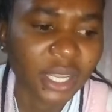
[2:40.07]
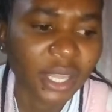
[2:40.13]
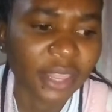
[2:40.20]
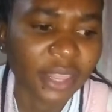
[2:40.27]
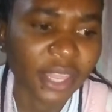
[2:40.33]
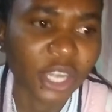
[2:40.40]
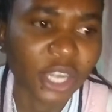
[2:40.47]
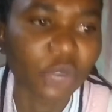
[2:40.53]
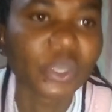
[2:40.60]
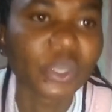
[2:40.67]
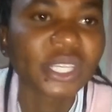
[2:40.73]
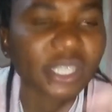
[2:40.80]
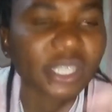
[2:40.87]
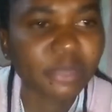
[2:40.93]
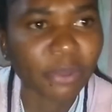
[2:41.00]
then we
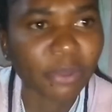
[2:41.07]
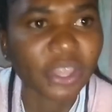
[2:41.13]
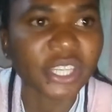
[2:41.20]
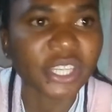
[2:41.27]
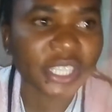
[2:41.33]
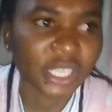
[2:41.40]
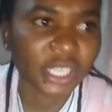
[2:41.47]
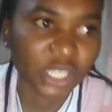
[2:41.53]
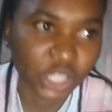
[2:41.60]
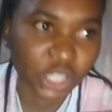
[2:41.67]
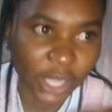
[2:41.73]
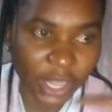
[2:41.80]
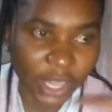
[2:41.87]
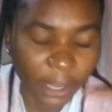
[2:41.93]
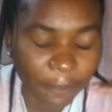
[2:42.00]
both see each
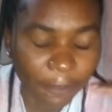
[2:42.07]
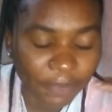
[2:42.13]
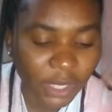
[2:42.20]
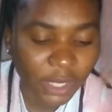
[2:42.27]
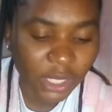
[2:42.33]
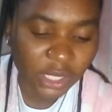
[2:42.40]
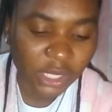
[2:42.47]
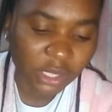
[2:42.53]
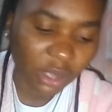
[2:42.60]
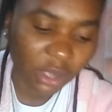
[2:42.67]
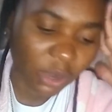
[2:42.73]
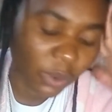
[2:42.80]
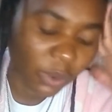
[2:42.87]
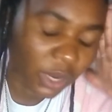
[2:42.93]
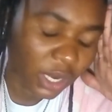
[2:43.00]
other.
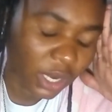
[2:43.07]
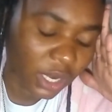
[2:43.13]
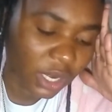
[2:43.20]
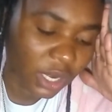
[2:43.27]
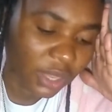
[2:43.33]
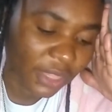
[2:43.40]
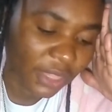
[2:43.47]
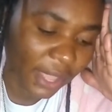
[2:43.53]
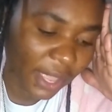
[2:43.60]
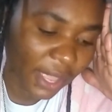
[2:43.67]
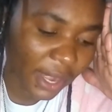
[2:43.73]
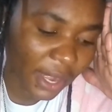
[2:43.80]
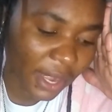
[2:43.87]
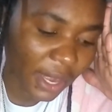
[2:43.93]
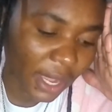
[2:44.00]
So
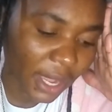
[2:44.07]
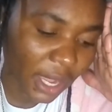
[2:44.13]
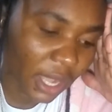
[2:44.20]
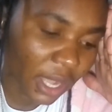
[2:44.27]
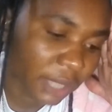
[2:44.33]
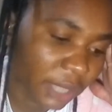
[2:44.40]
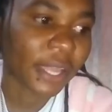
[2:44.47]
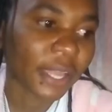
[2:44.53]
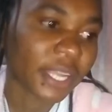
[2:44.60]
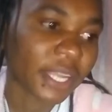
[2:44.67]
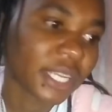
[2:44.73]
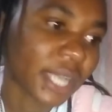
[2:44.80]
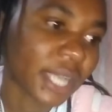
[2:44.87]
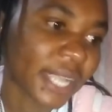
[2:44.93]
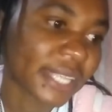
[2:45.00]
then
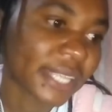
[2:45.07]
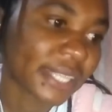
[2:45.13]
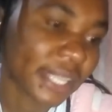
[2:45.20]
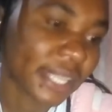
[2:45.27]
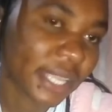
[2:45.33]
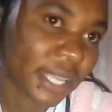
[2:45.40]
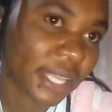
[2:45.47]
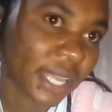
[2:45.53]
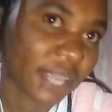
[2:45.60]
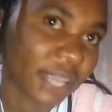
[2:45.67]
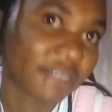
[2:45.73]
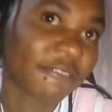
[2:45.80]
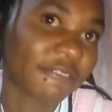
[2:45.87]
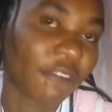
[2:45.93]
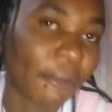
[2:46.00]
I see like
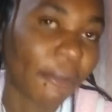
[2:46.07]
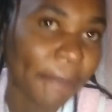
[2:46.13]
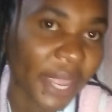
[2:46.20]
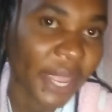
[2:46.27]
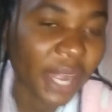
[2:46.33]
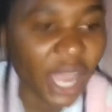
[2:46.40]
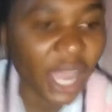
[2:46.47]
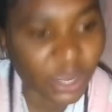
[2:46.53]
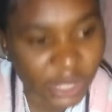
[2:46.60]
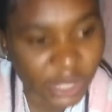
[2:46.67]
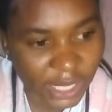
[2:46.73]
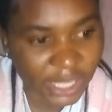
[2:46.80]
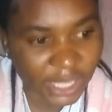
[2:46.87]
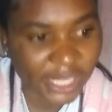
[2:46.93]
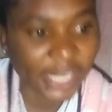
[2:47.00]
four men
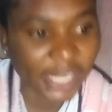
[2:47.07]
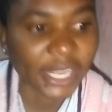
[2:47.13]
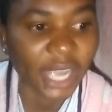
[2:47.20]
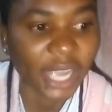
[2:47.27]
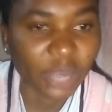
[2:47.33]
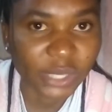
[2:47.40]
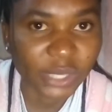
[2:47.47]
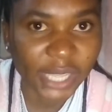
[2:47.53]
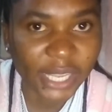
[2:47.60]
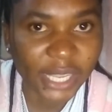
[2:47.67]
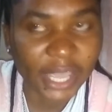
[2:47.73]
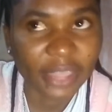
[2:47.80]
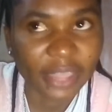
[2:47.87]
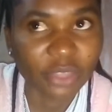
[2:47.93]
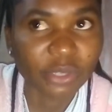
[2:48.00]
outside, standing outside,
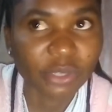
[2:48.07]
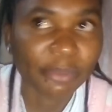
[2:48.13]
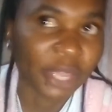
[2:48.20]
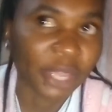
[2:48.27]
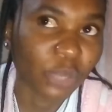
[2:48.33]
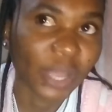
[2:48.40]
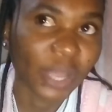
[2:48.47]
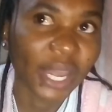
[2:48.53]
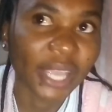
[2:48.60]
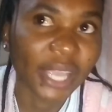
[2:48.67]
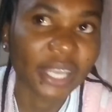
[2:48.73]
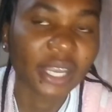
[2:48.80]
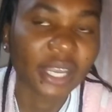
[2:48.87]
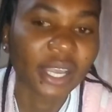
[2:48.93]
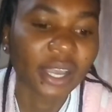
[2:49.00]
and those men were
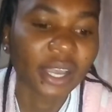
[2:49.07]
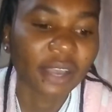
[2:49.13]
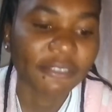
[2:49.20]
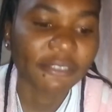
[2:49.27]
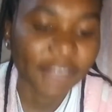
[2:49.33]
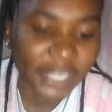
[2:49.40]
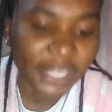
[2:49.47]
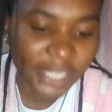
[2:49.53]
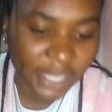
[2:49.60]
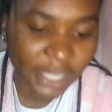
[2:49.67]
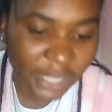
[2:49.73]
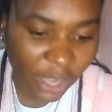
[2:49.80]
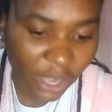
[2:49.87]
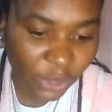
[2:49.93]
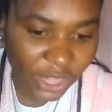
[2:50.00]
like facing
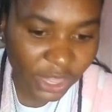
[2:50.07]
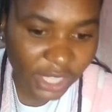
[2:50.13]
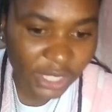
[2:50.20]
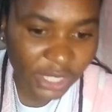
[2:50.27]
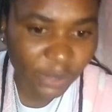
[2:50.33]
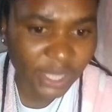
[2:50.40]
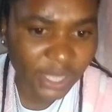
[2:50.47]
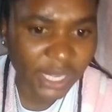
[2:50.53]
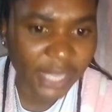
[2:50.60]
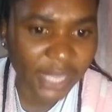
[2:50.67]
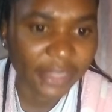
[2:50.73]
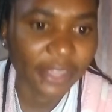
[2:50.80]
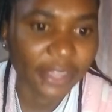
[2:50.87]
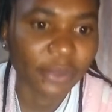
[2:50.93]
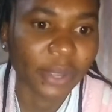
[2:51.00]
down. It was like
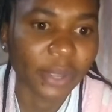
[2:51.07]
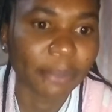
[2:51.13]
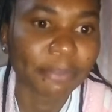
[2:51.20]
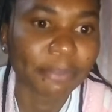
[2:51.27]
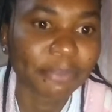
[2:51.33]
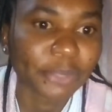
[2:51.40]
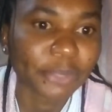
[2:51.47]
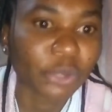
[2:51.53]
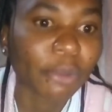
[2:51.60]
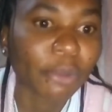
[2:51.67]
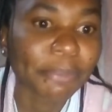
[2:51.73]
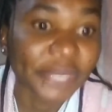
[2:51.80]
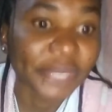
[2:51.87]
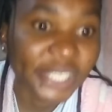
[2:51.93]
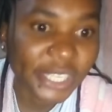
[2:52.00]
they were too
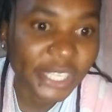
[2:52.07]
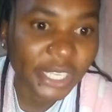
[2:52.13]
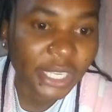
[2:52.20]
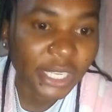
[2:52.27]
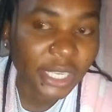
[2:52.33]
busy